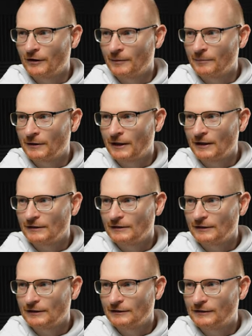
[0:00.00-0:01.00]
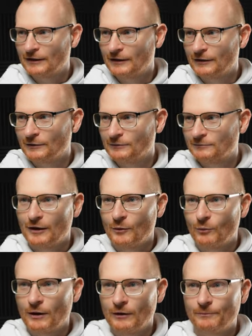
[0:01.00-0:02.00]
I'm guessing no.
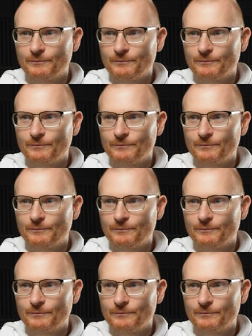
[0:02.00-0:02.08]
Well,